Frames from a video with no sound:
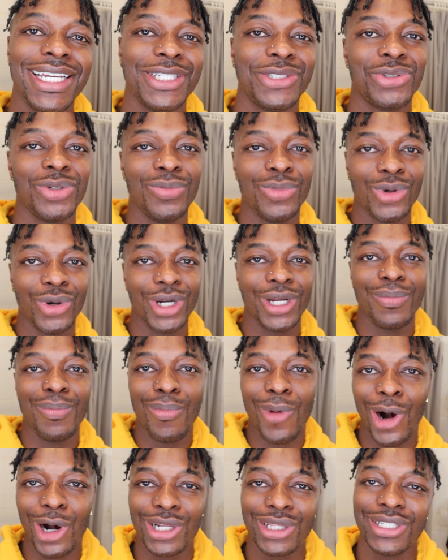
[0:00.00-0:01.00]
It's your boy
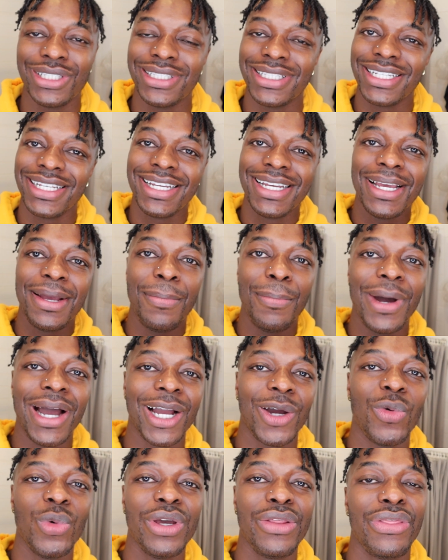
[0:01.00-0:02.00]
Marlon
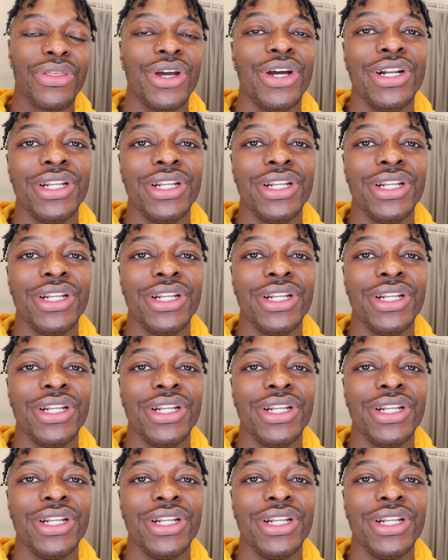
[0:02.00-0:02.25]
back with